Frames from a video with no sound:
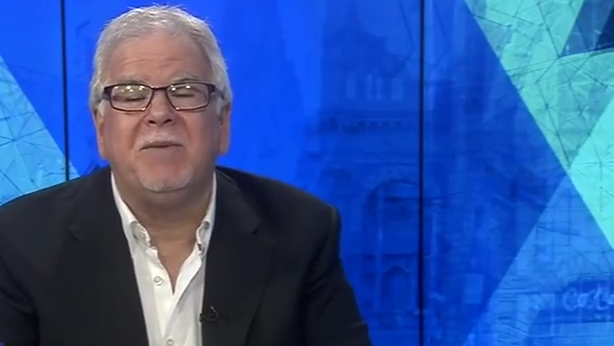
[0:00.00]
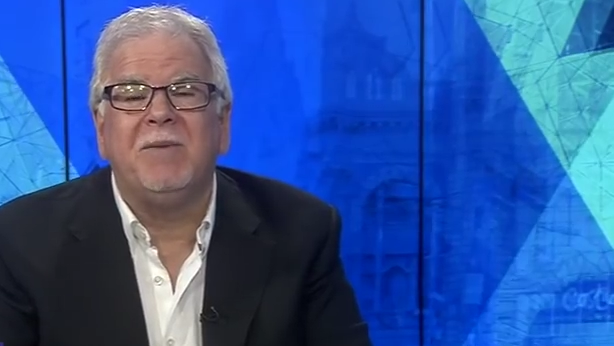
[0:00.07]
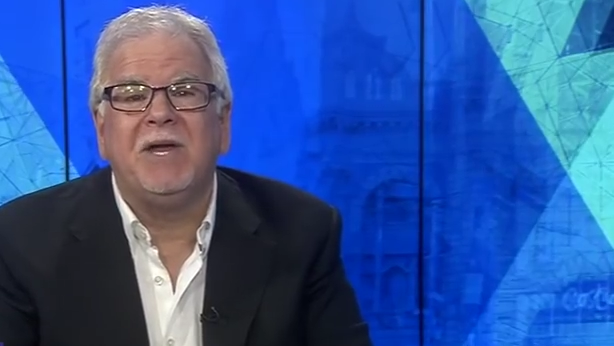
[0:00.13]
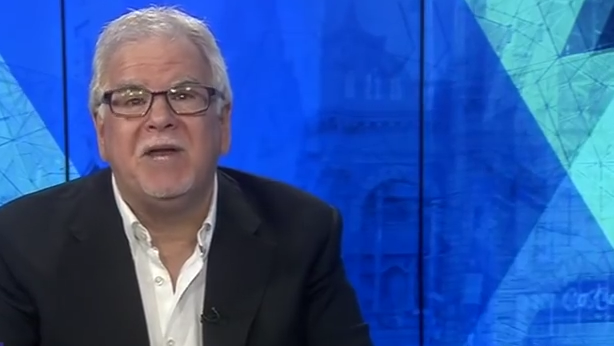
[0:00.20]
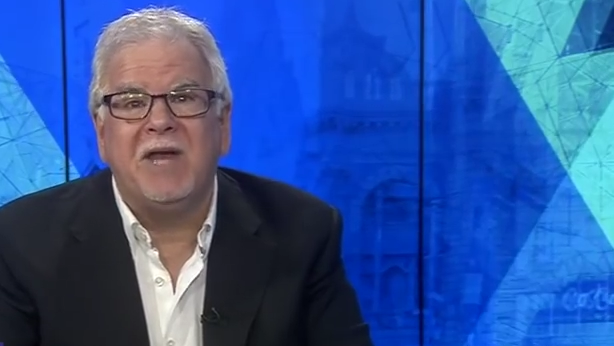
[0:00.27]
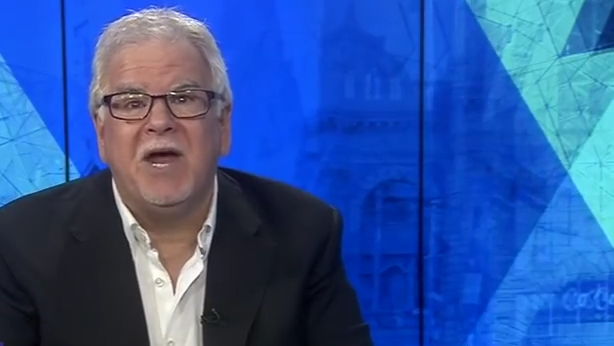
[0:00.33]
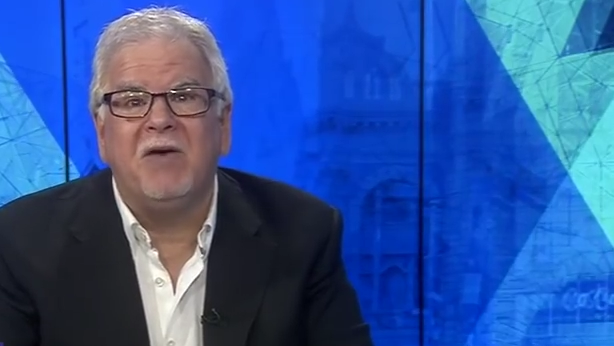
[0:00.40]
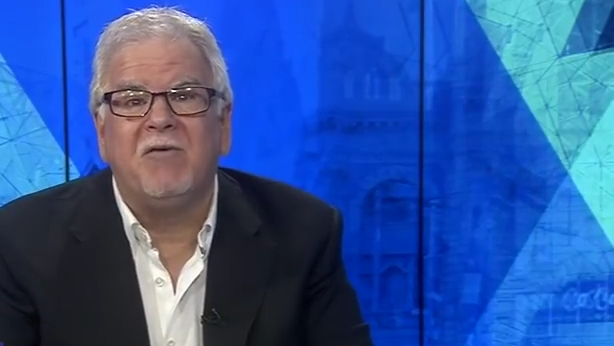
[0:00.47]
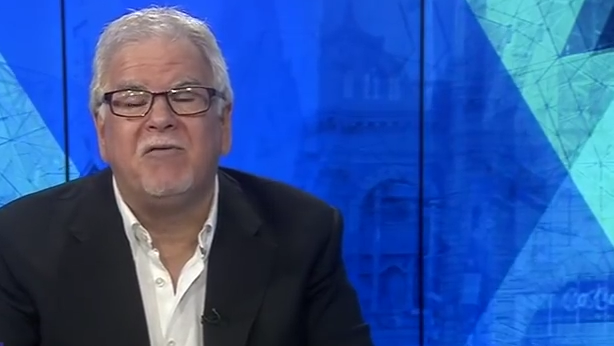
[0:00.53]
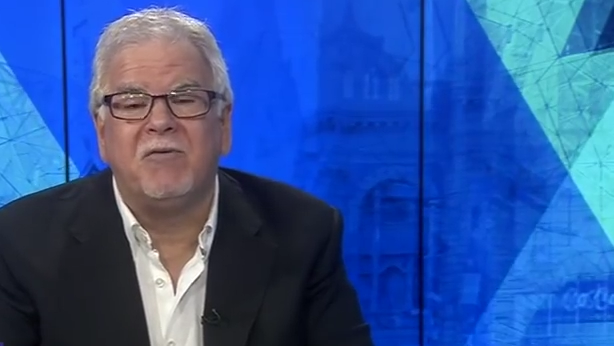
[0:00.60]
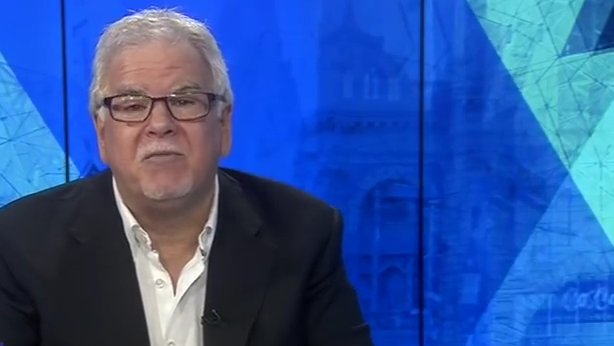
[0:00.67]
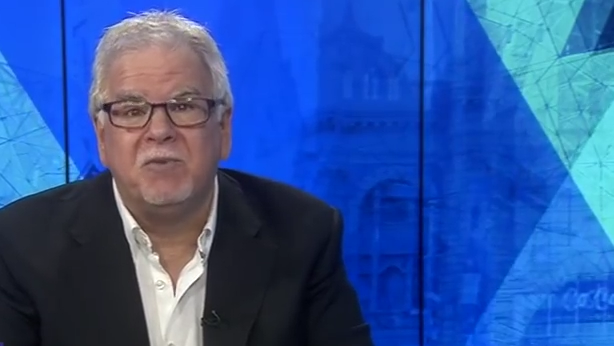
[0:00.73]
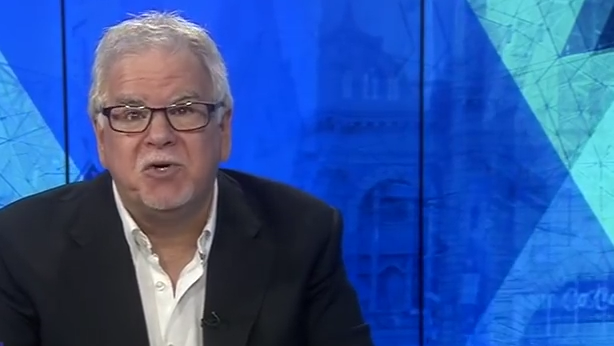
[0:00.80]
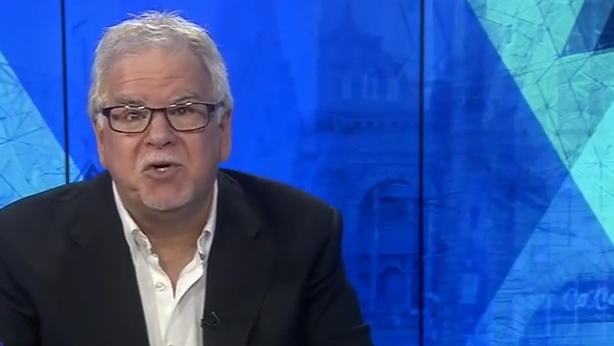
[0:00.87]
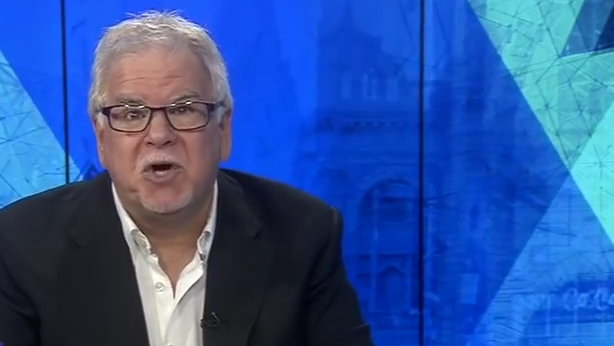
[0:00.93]
now from
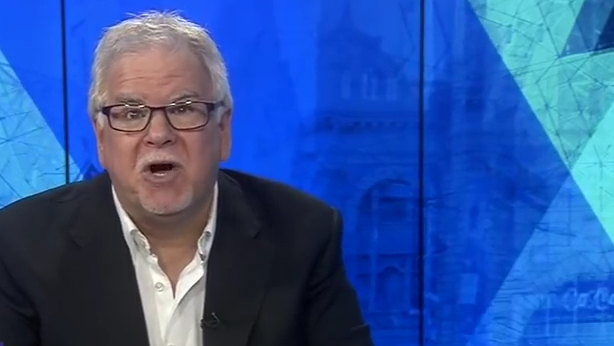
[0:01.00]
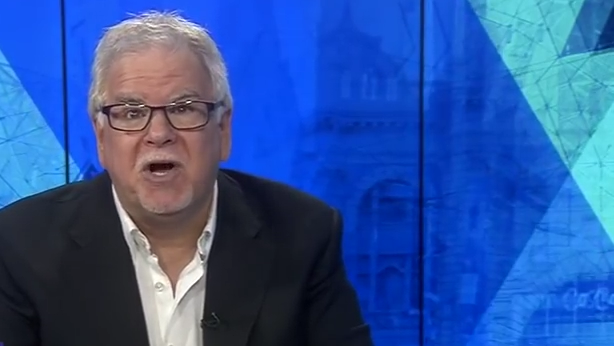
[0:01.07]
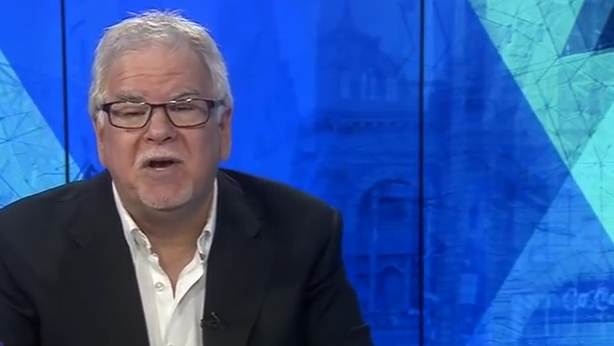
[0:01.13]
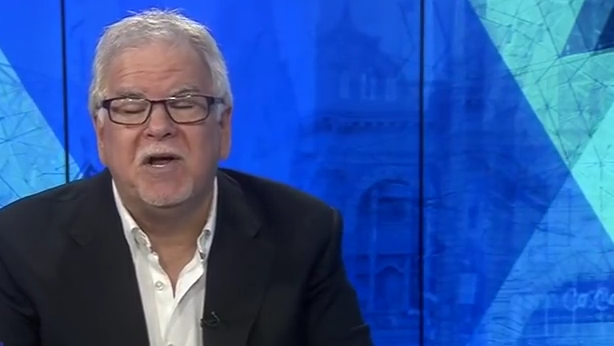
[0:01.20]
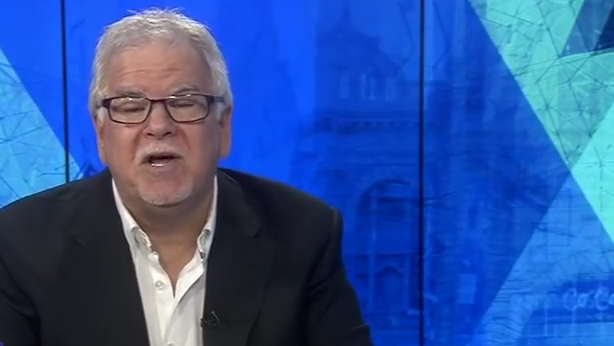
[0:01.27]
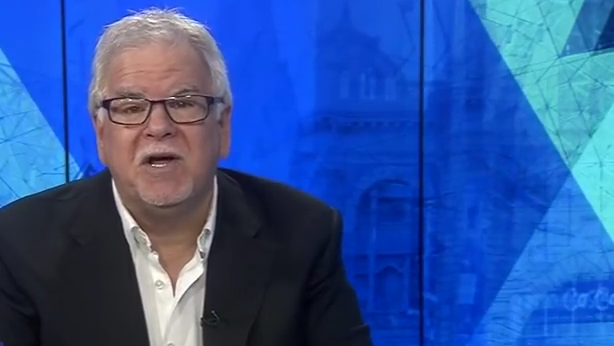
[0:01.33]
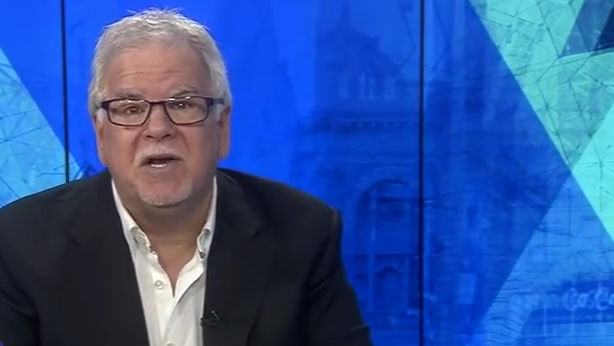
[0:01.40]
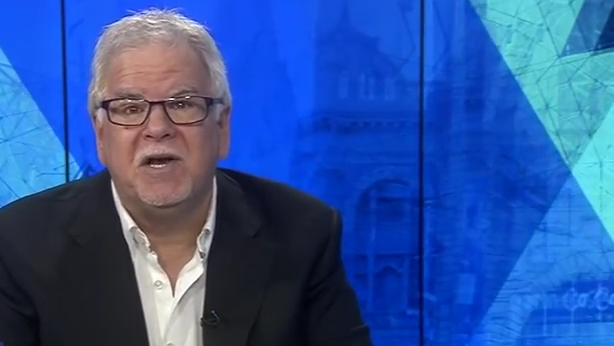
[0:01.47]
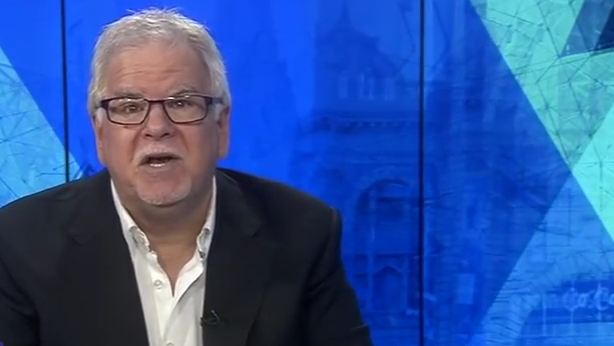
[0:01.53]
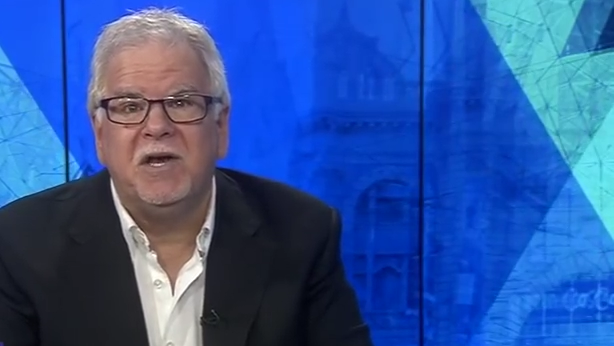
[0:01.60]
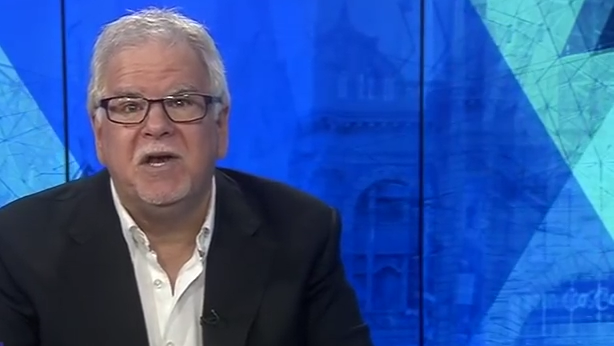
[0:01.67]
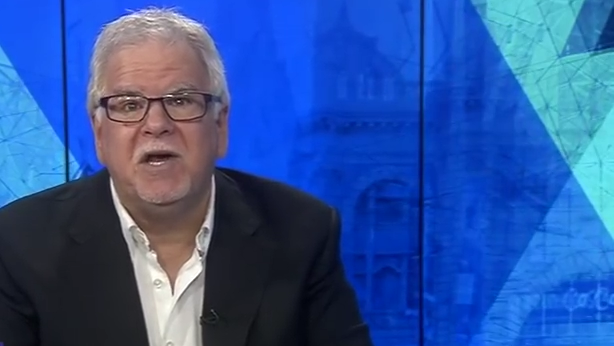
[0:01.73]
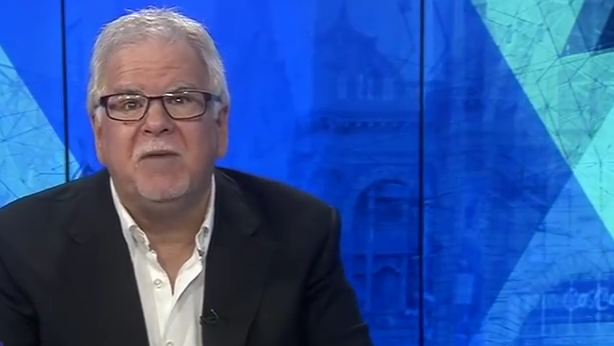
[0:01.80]
China and India,